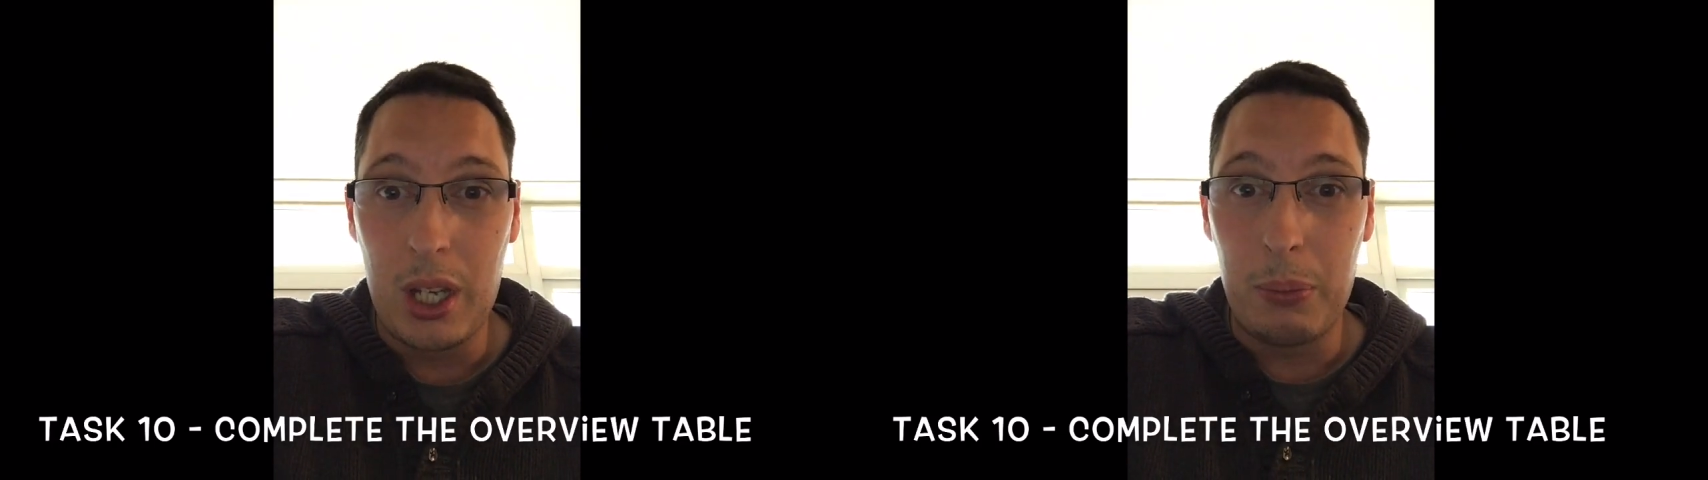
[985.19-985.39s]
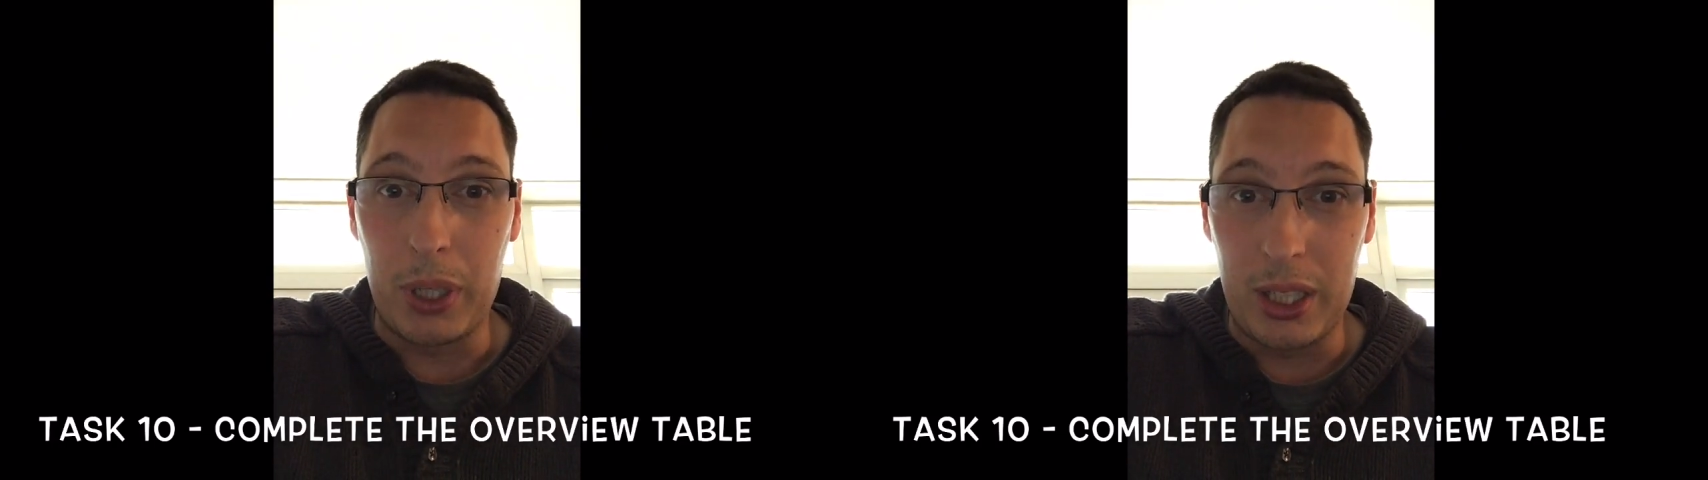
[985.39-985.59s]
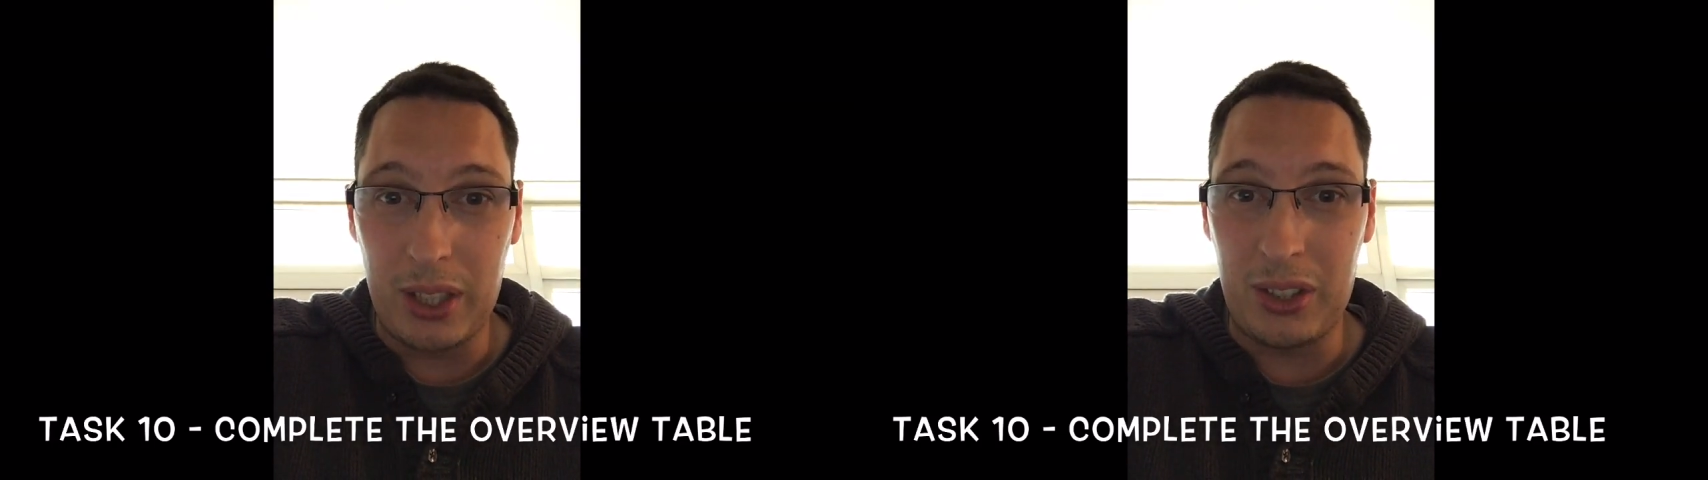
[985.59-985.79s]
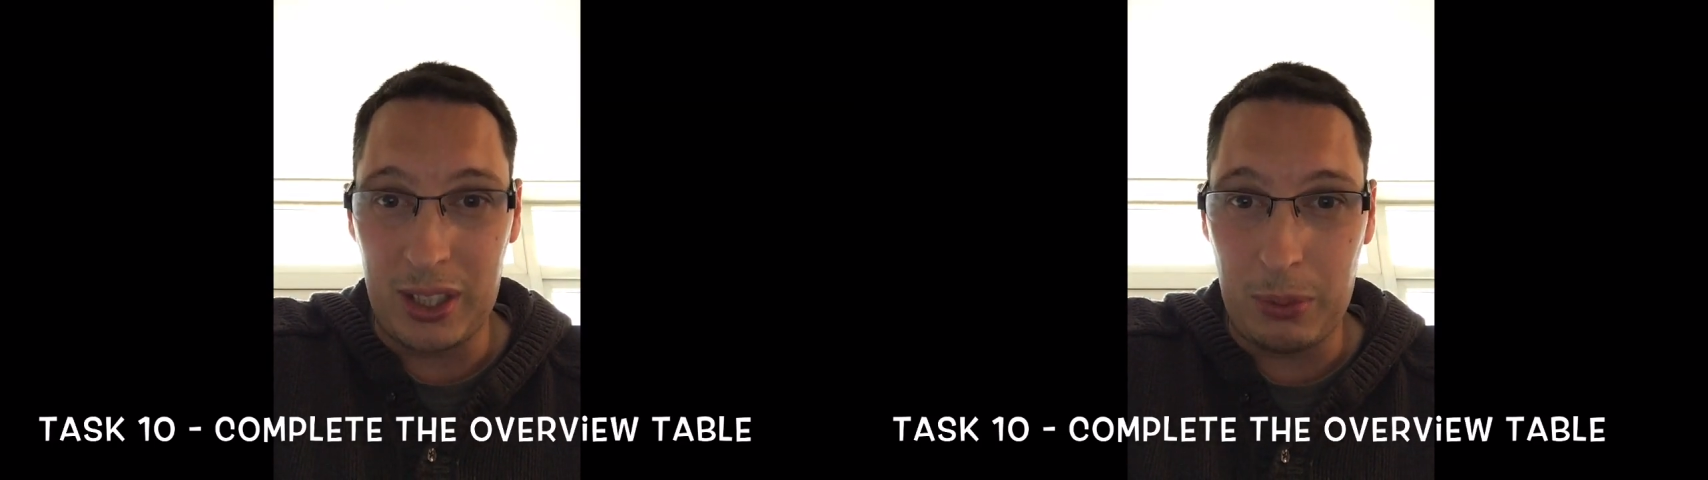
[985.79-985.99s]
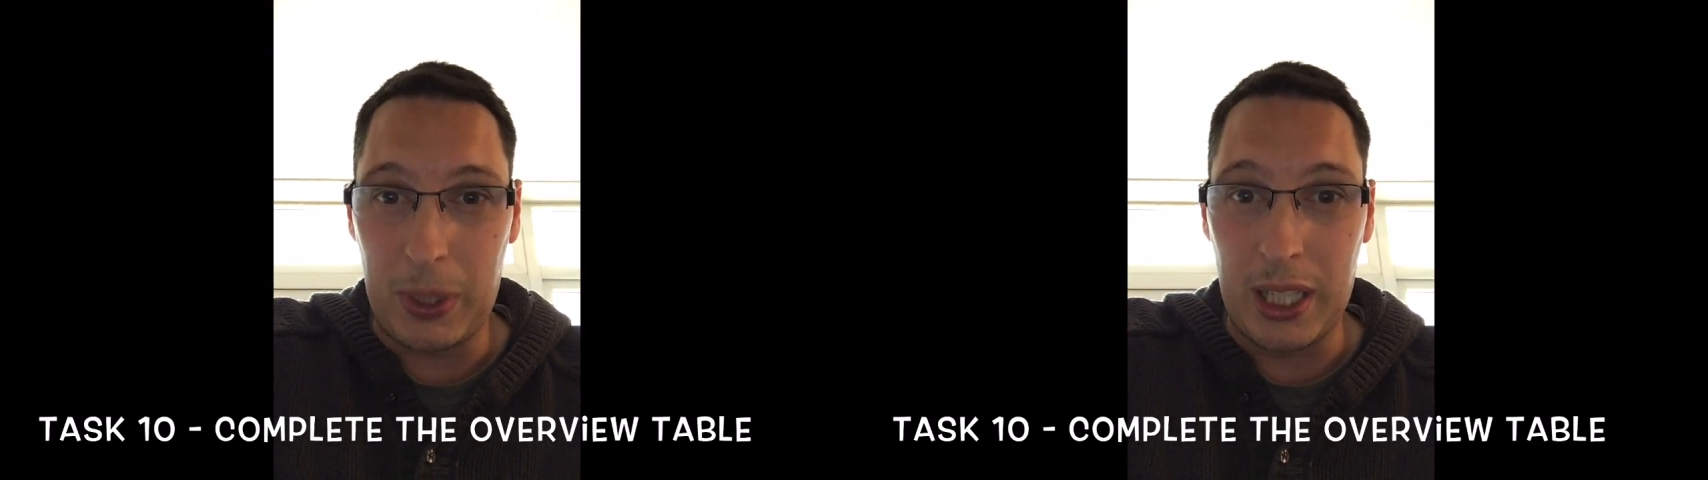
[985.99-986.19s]
But it does need
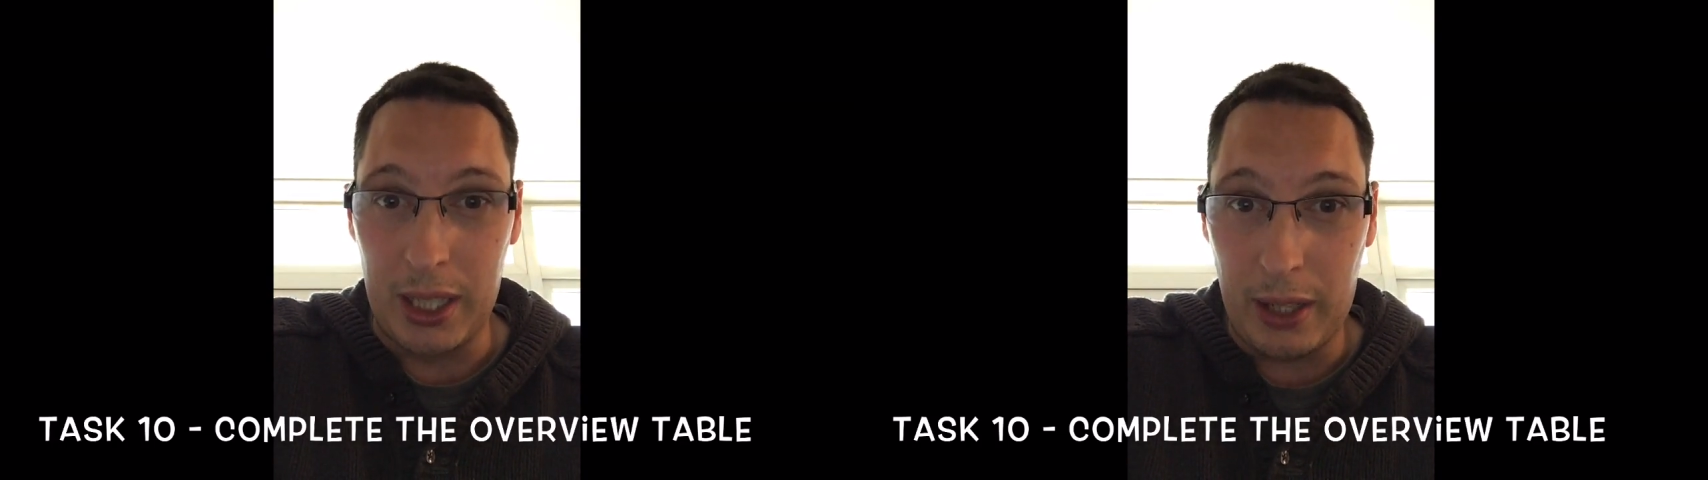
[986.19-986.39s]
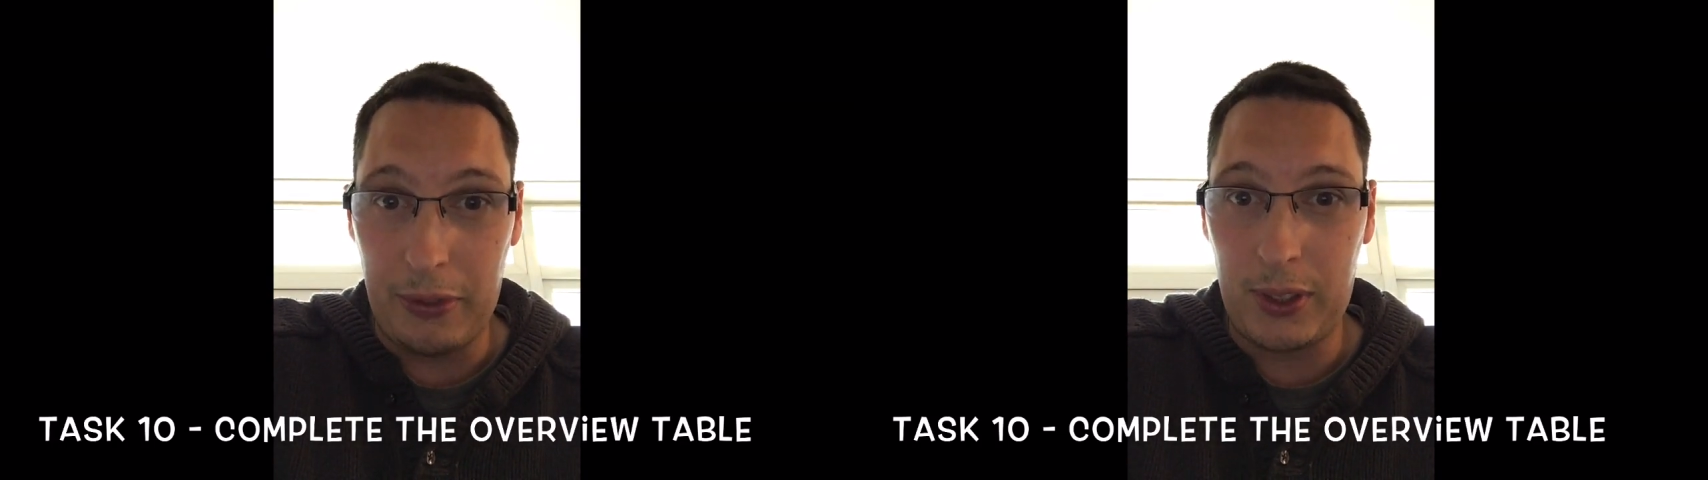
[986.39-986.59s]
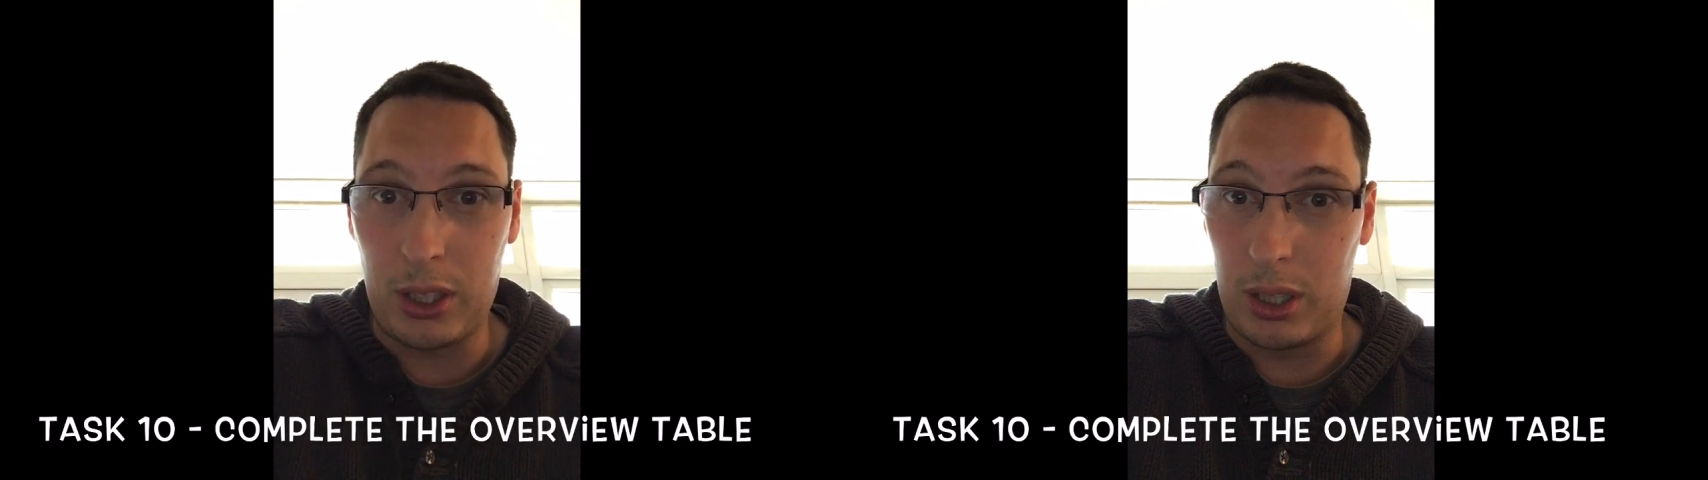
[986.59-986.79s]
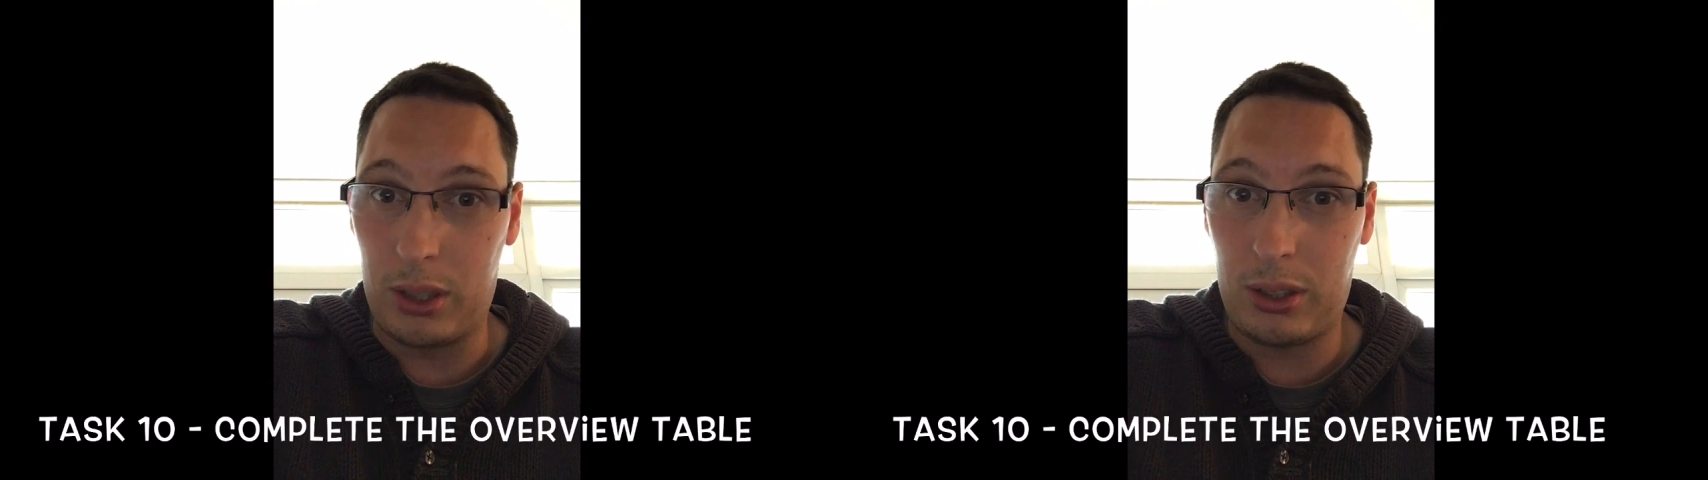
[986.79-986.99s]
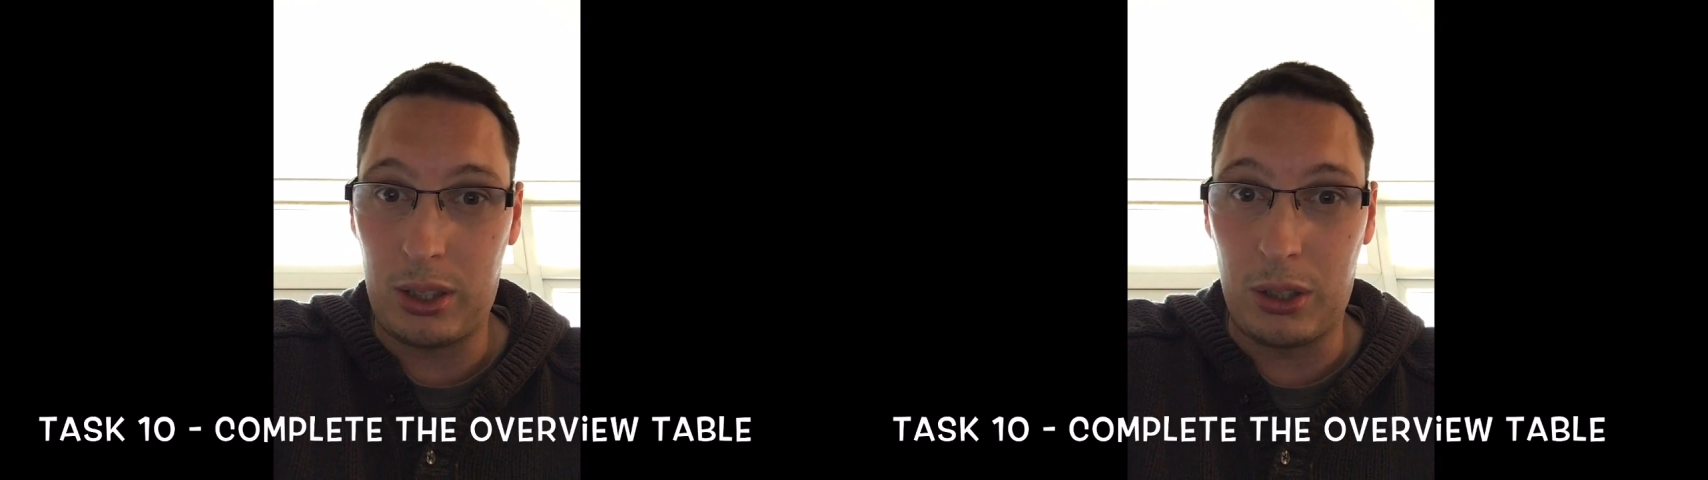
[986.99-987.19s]
to be enough
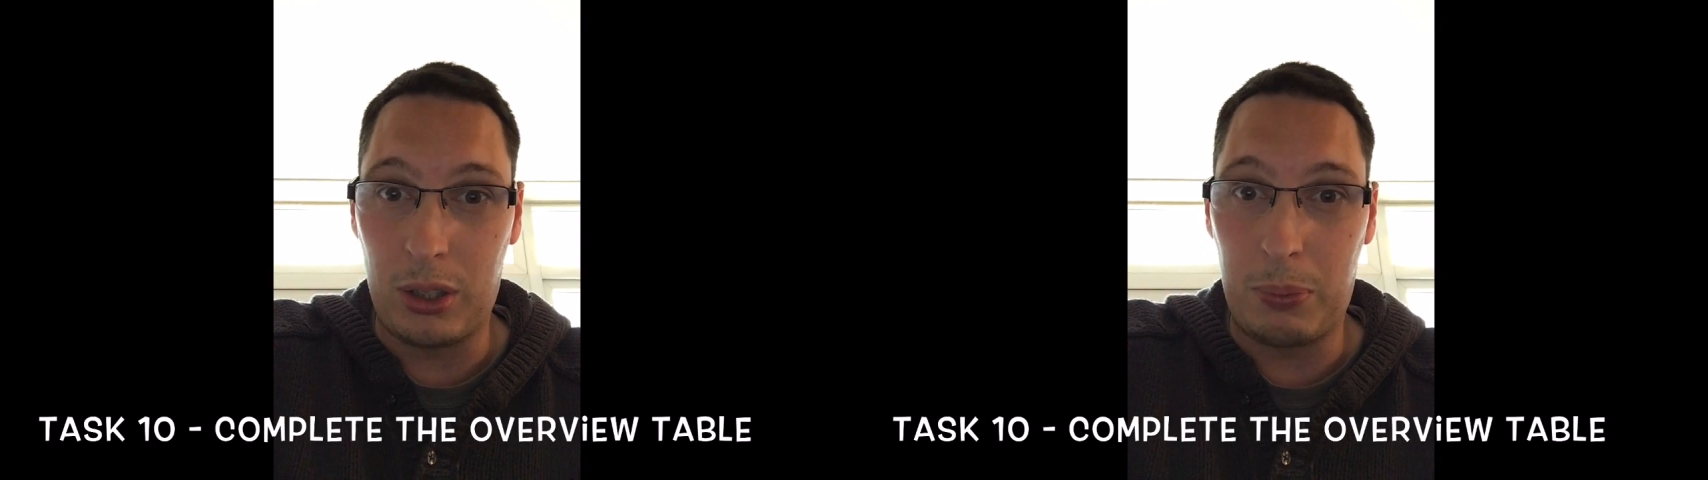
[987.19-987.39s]
to